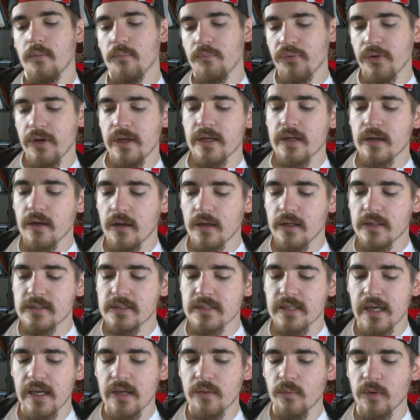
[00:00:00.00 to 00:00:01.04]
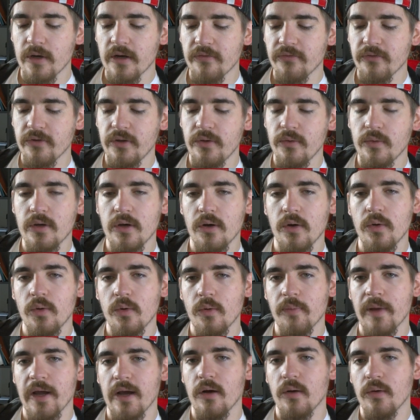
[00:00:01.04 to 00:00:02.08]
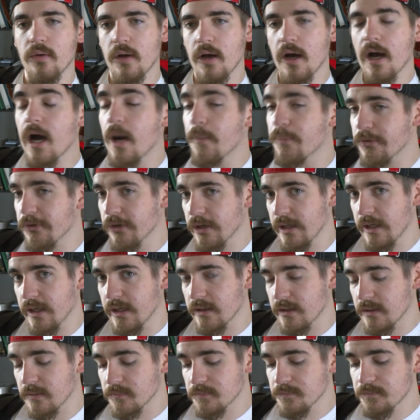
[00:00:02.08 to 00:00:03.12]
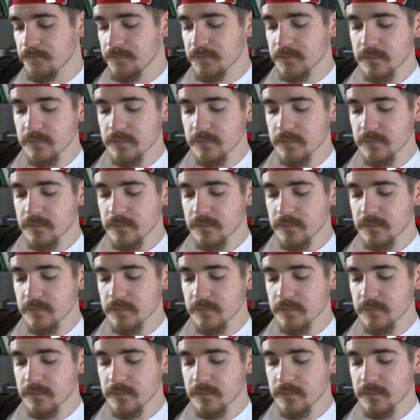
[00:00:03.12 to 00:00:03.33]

precons and whenever you go about upgrading them.